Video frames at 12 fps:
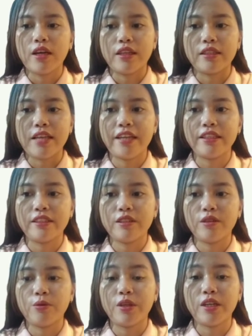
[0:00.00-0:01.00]
And then
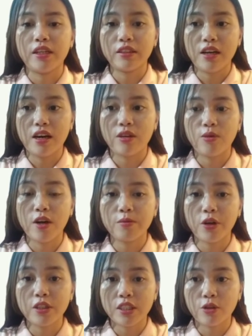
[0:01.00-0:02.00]
we got the
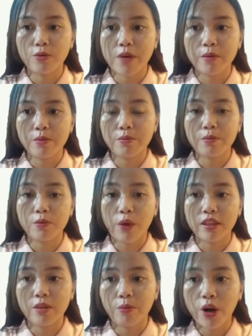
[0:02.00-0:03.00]

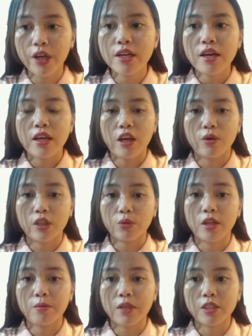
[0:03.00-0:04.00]
1.0524
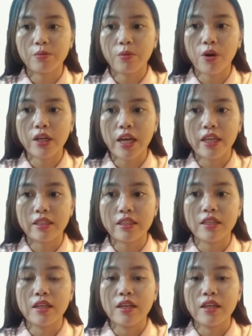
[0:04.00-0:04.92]
equals 1 plus 4, and